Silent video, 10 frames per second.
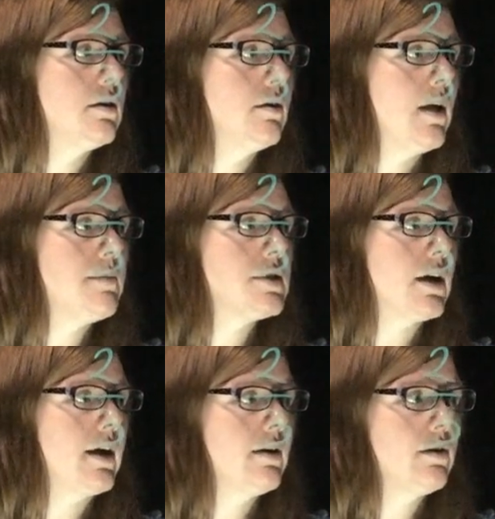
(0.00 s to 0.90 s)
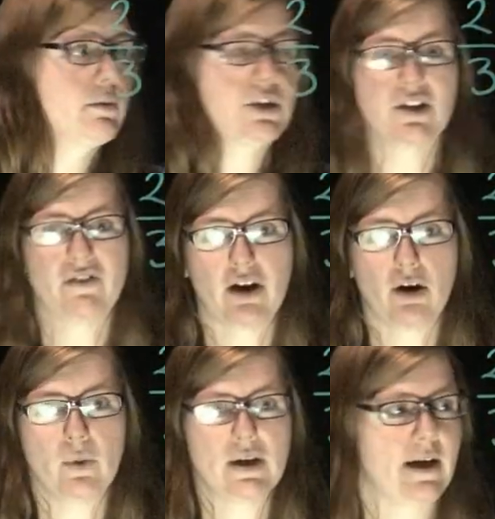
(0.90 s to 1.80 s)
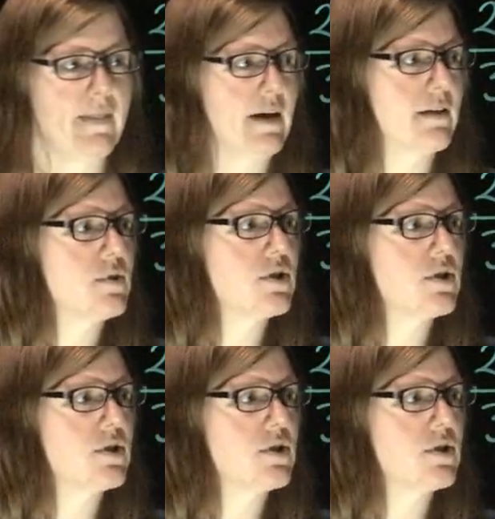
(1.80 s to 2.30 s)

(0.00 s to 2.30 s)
Oh, I'm sorry. We should have had our 1 down there.